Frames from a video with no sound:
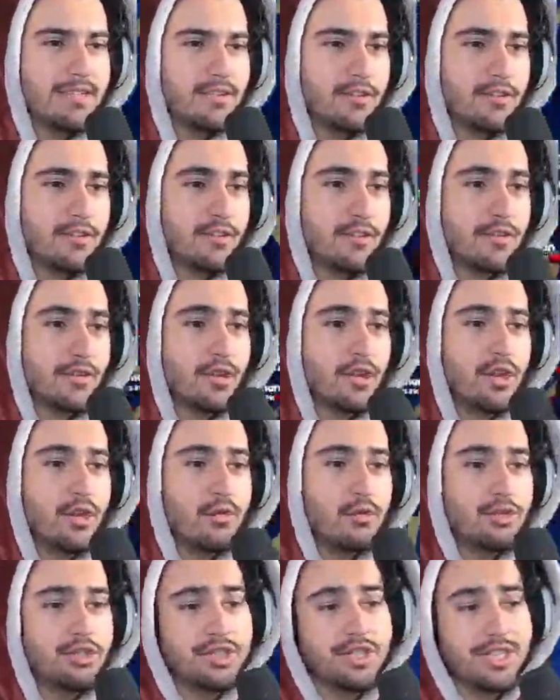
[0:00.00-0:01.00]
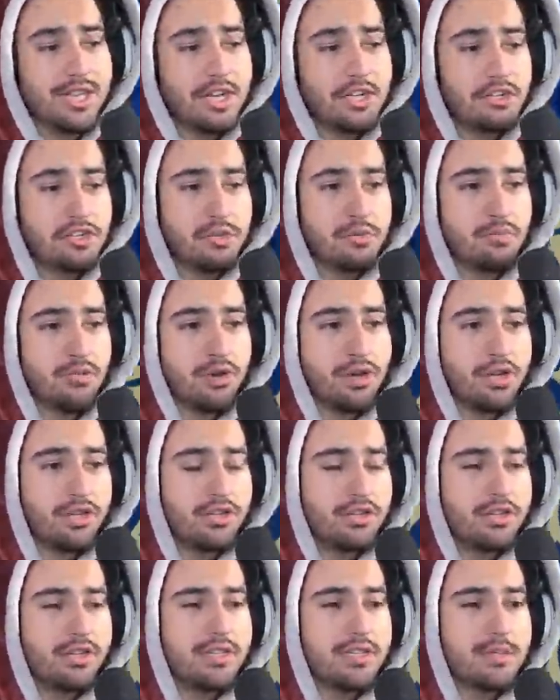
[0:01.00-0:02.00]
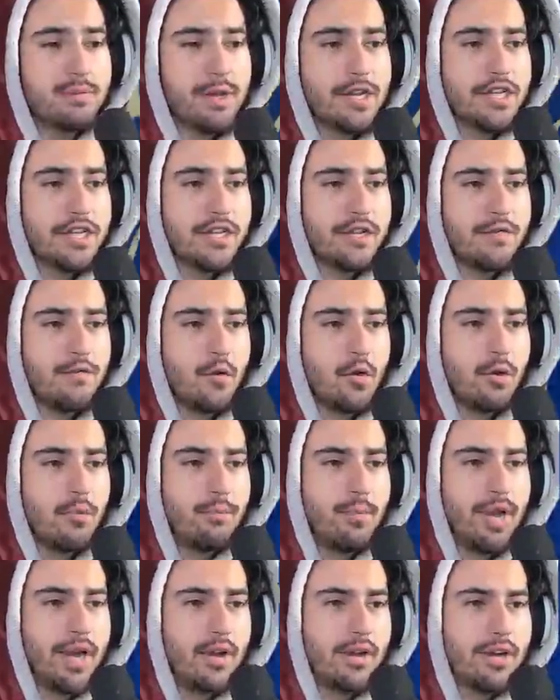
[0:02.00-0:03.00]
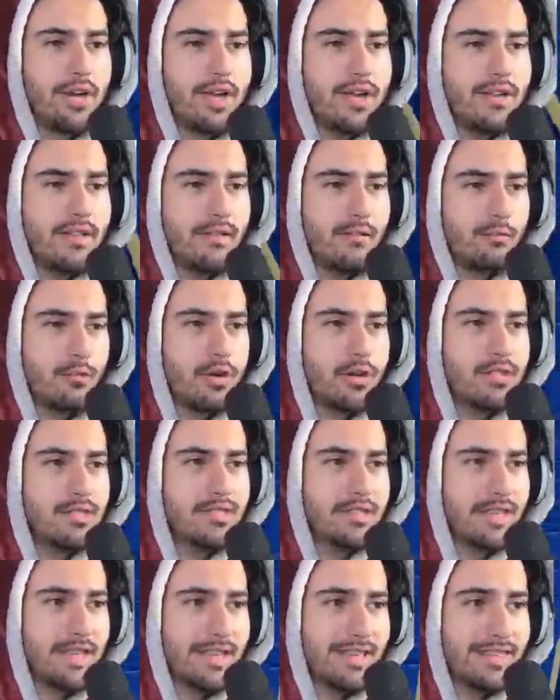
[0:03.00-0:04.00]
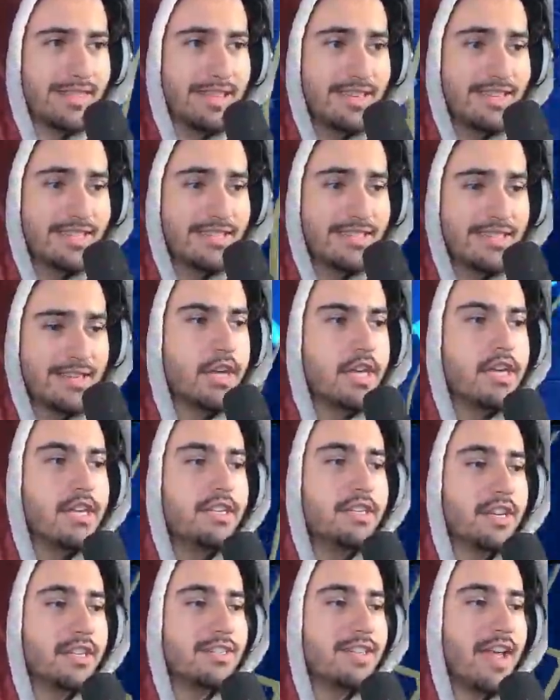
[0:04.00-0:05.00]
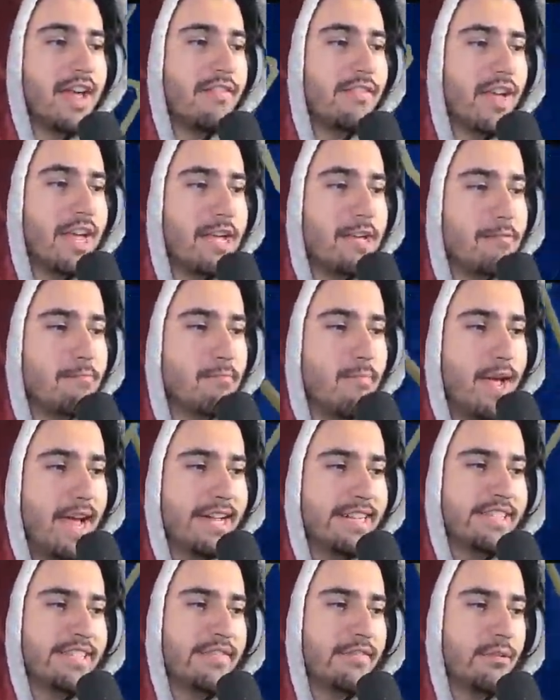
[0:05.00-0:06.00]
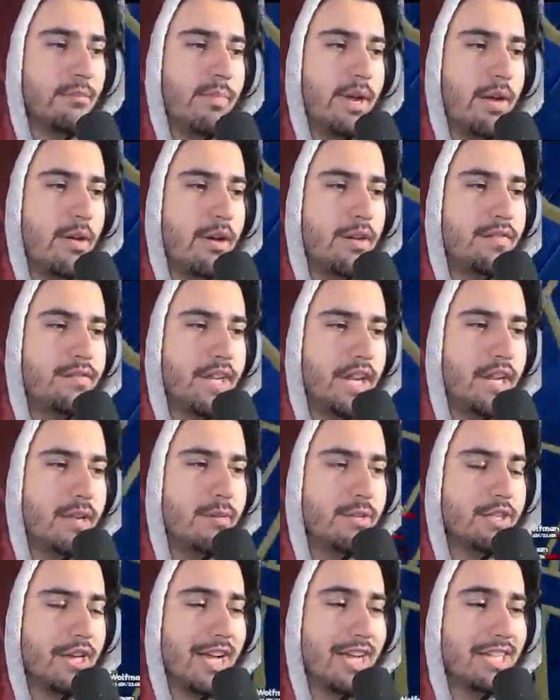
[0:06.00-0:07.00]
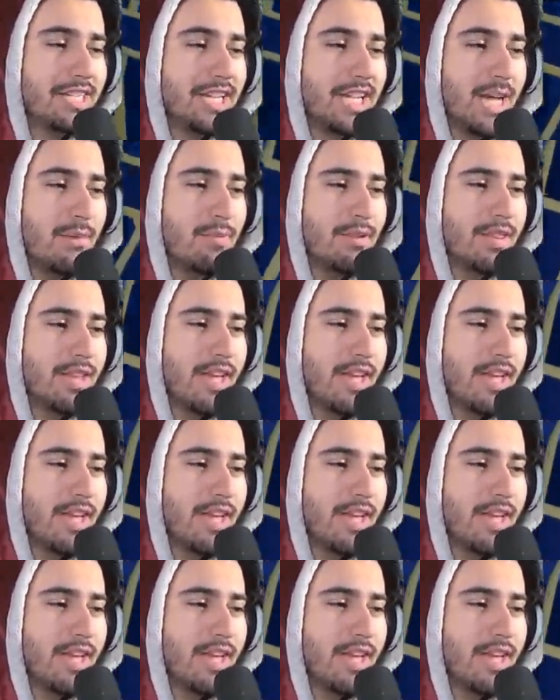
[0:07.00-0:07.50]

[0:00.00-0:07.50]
circle, which is actually pretty good, especially for Paragon runs like this. He does have a massive amount of damage on top